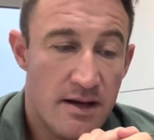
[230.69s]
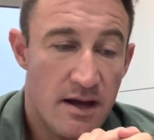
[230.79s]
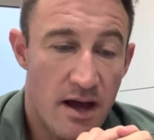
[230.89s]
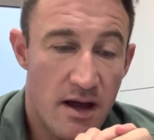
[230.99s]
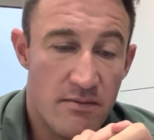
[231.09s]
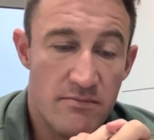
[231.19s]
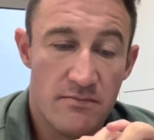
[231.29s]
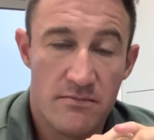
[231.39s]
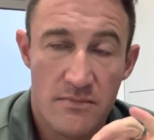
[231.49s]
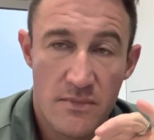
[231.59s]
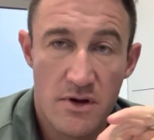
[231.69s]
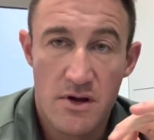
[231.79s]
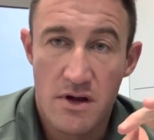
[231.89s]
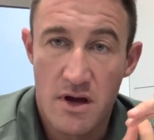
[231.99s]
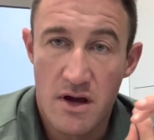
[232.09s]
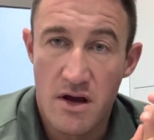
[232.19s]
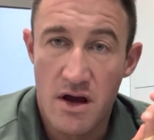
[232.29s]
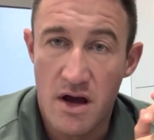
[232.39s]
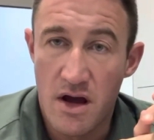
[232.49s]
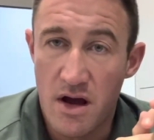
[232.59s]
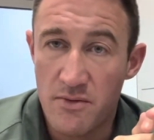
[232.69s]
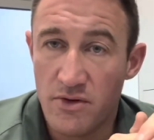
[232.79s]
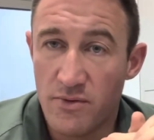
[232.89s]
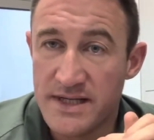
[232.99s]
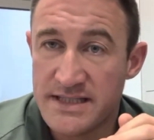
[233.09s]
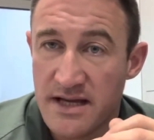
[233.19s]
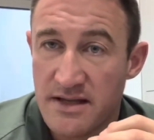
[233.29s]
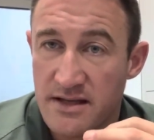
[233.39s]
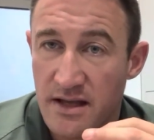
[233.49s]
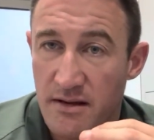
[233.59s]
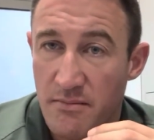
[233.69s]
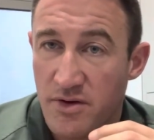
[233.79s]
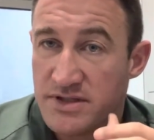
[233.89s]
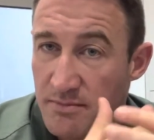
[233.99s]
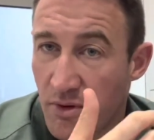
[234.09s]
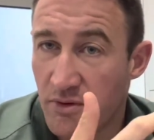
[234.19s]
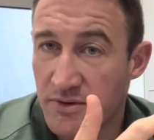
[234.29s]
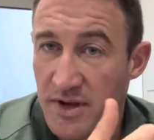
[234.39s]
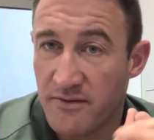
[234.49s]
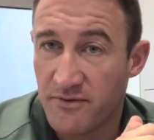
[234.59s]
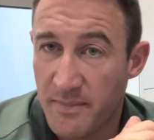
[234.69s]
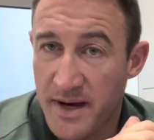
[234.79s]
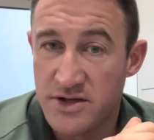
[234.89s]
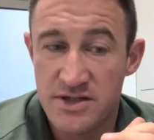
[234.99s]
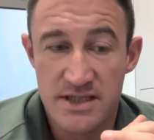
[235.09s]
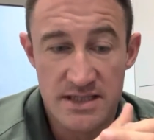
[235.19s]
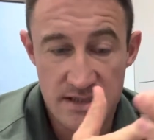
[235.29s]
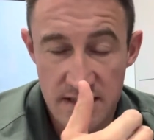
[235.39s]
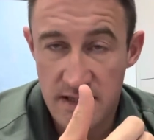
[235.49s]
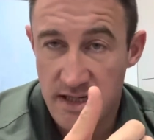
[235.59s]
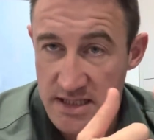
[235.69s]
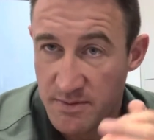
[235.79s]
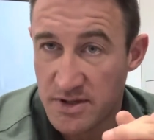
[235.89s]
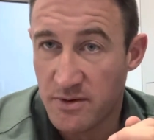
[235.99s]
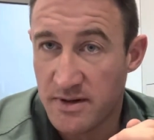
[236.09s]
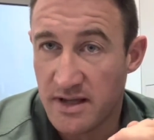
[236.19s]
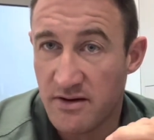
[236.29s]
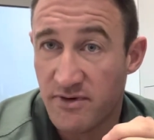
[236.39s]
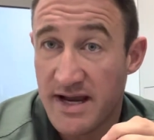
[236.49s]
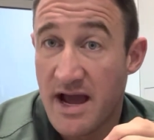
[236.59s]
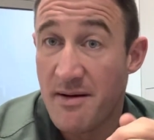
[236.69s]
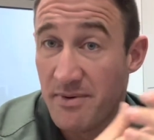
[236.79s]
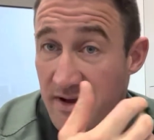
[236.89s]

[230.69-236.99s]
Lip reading: I would always say that the most important thing for the patient is to be doing their rehab,